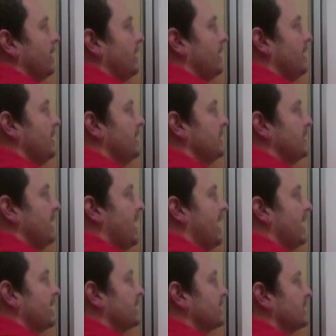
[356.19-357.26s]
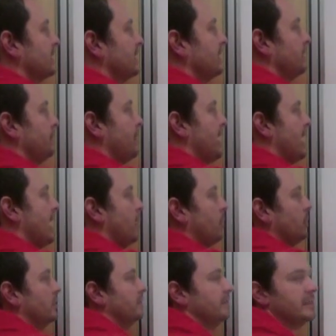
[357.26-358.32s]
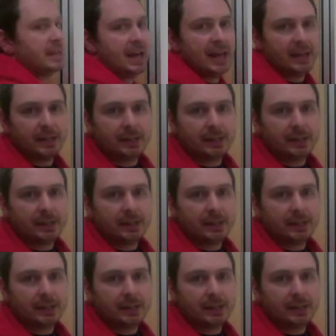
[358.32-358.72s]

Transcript: is x to the power of 10.